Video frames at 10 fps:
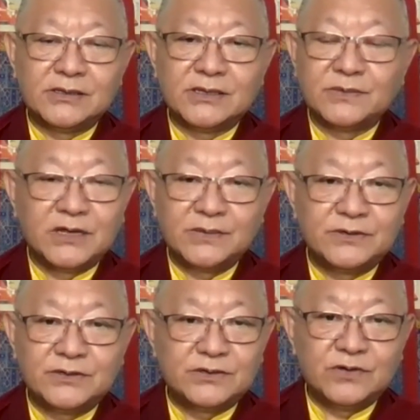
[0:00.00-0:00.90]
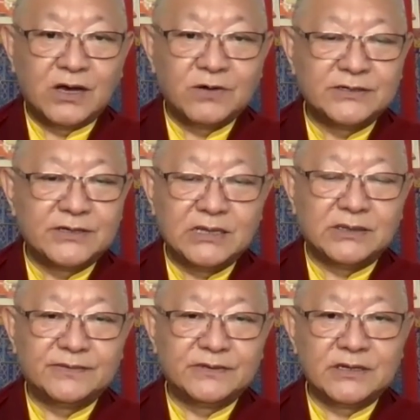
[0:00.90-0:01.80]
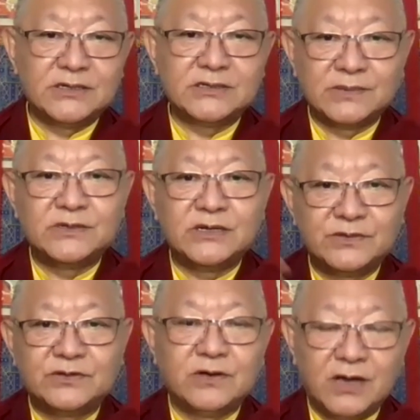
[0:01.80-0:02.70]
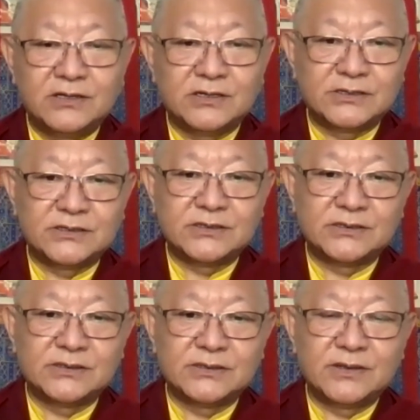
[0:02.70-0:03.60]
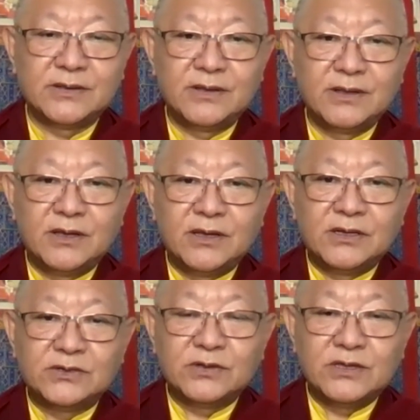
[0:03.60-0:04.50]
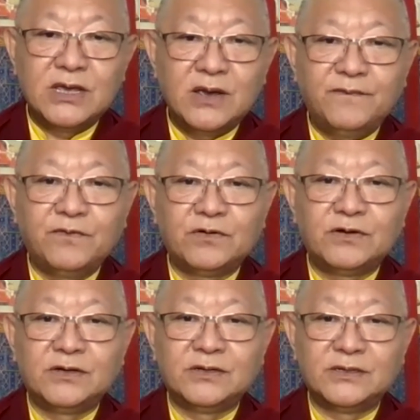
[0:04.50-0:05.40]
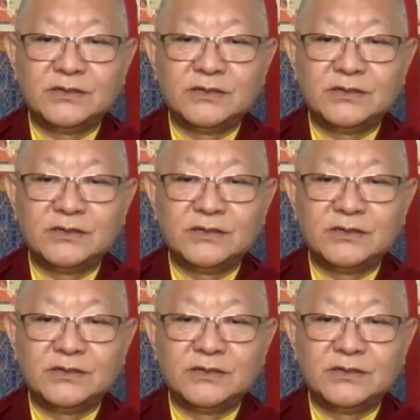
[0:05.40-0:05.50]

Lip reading: sometimes to ourselves and sometimes to others. So therefore,